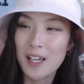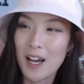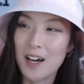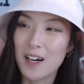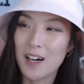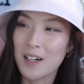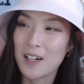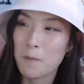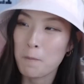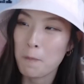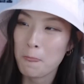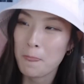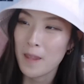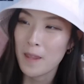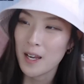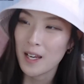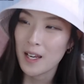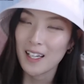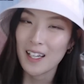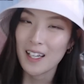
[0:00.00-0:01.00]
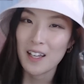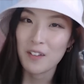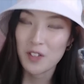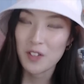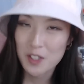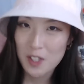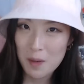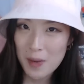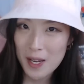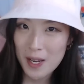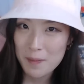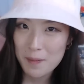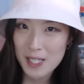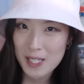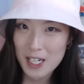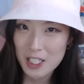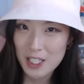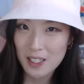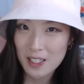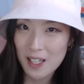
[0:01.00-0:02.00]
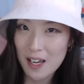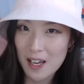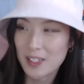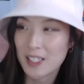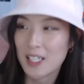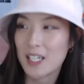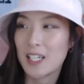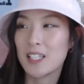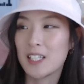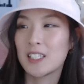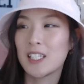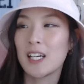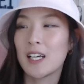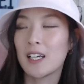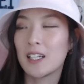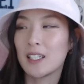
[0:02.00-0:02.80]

Um, if you saw my Obsession live stage